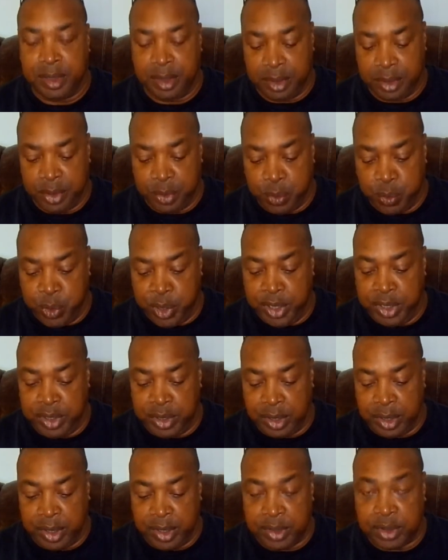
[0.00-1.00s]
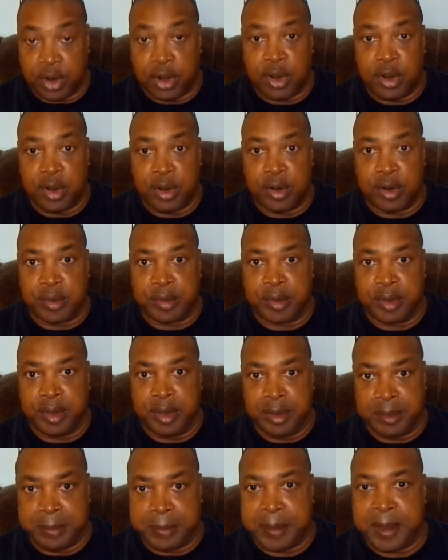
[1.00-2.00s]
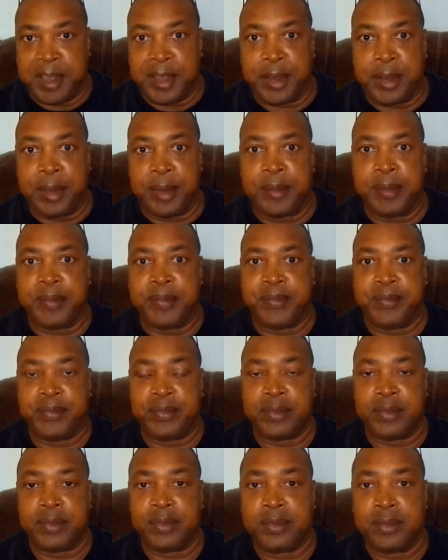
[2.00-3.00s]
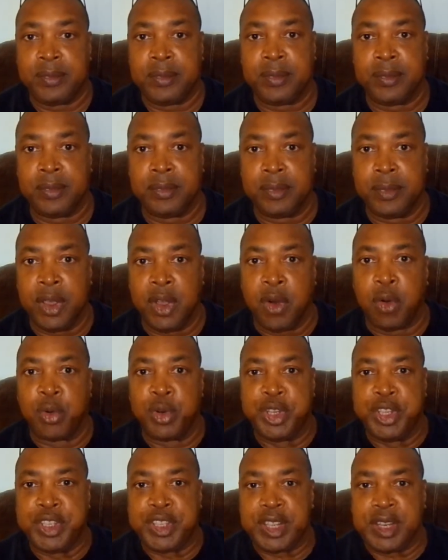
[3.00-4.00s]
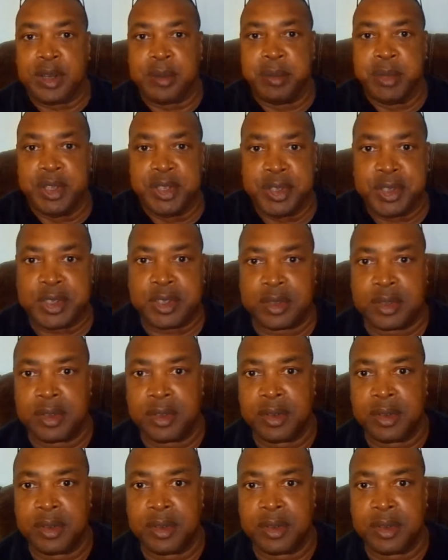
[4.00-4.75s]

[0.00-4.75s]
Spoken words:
the wind, the earth, fire, all these elements.